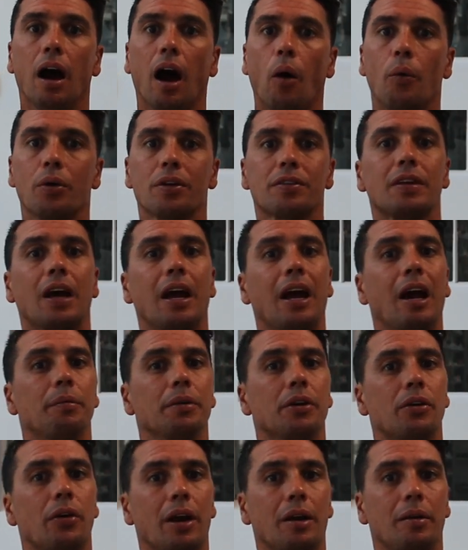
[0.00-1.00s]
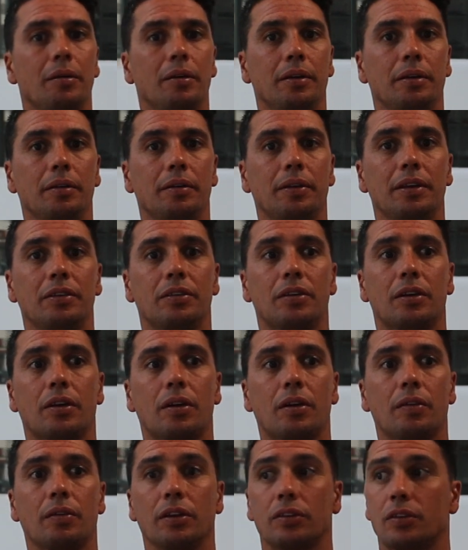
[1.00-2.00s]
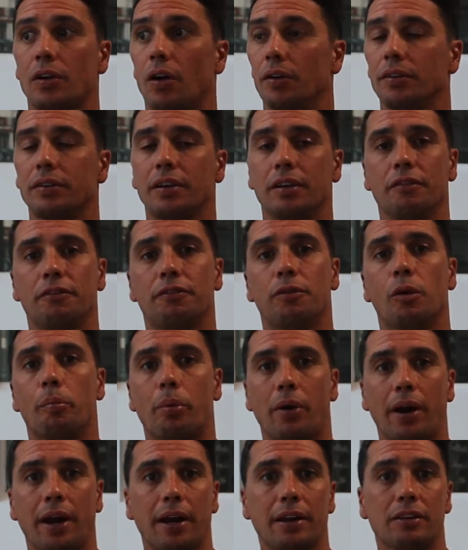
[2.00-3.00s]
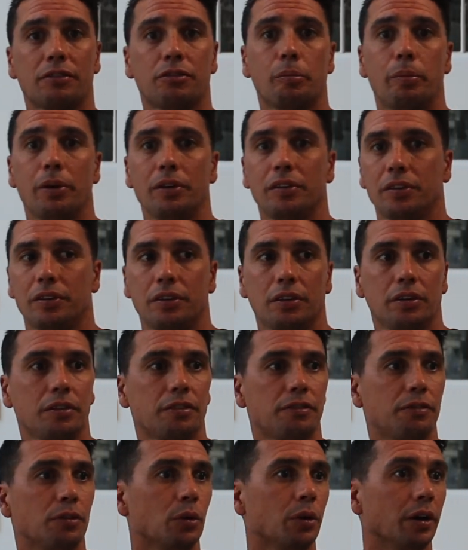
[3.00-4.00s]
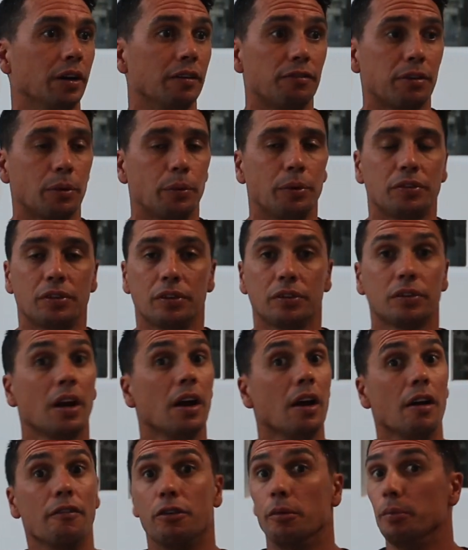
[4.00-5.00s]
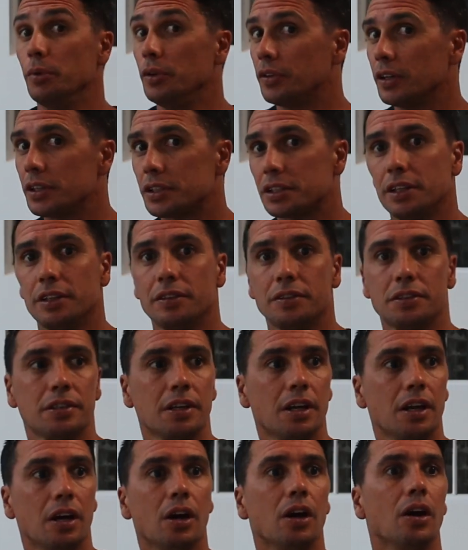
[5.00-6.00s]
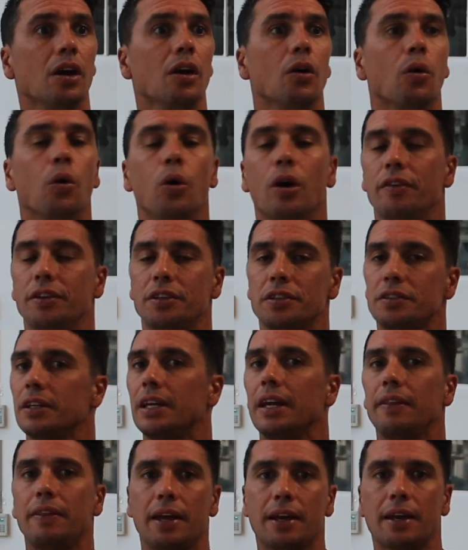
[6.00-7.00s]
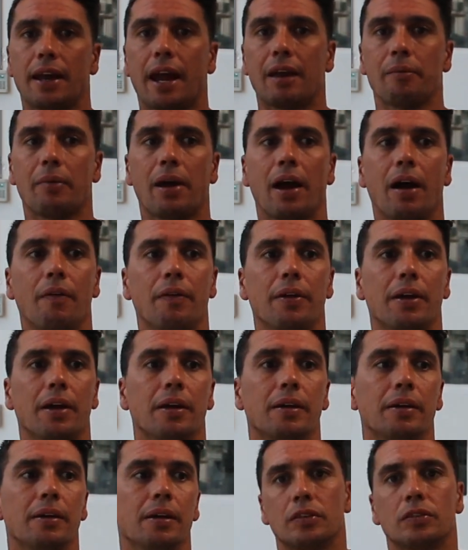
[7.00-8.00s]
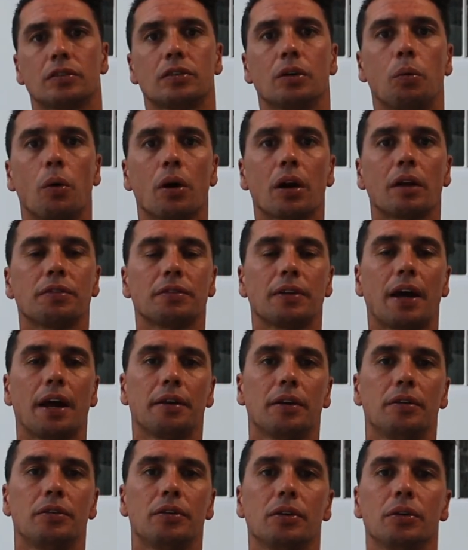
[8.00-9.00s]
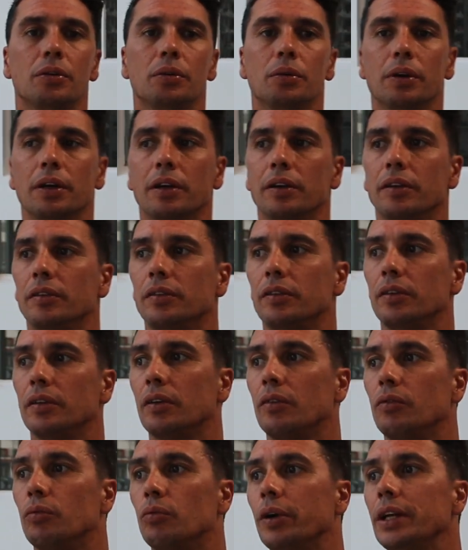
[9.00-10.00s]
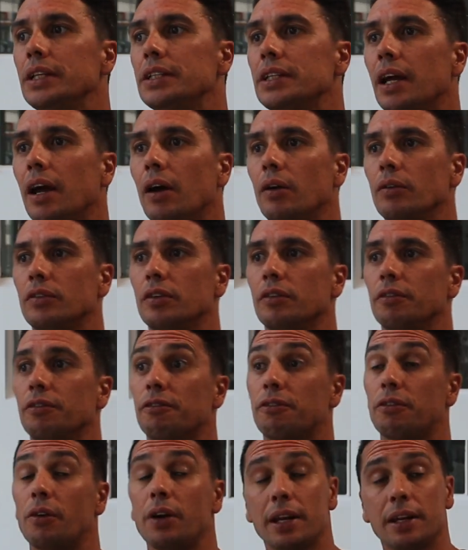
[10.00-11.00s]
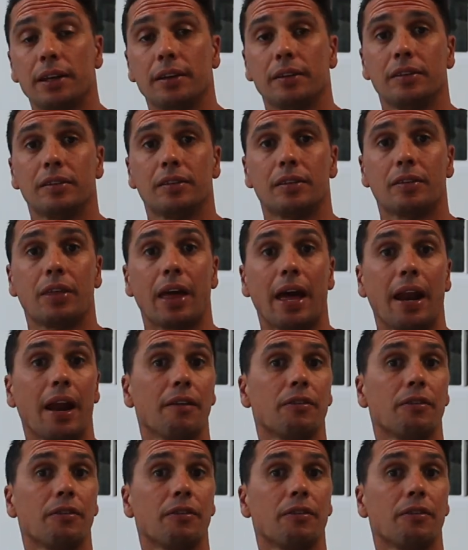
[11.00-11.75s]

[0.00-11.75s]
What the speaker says: I want to start helping creating this content for brands, for businesses, for influencers, for musicians, whoever, just to get their name out there. So what I'm starting to do is reach out to friends that